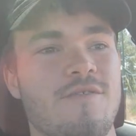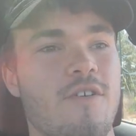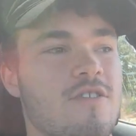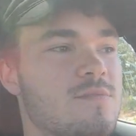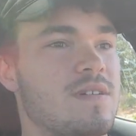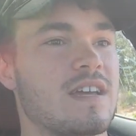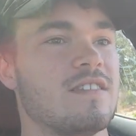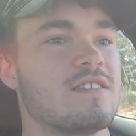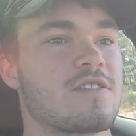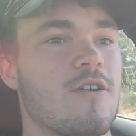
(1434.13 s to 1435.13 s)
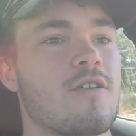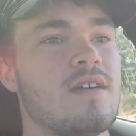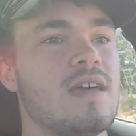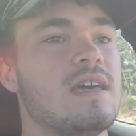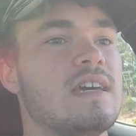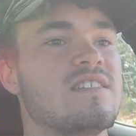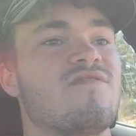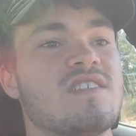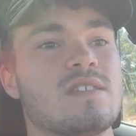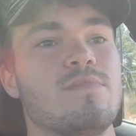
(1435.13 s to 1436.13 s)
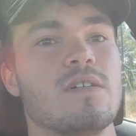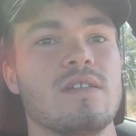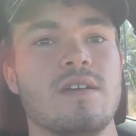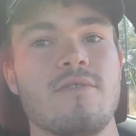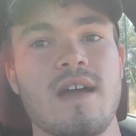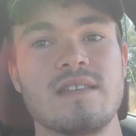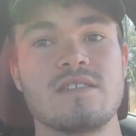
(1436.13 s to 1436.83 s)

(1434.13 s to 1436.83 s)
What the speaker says: far as being in this car is visibility, right?